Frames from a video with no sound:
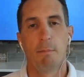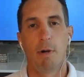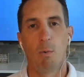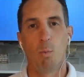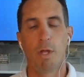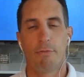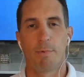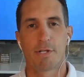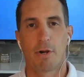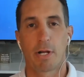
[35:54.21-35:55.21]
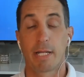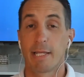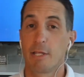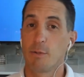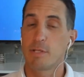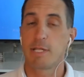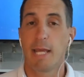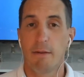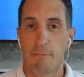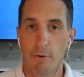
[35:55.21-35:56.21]
But with retargeting, you
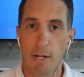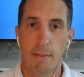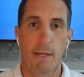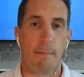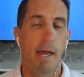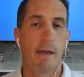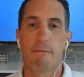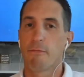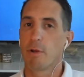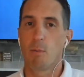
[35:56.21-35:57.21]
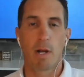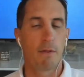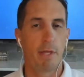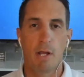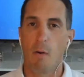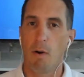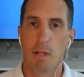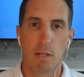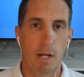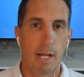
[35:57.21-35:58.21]
stay in front of them everywhere they go
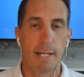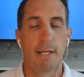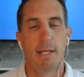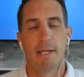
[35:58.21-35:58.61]
online.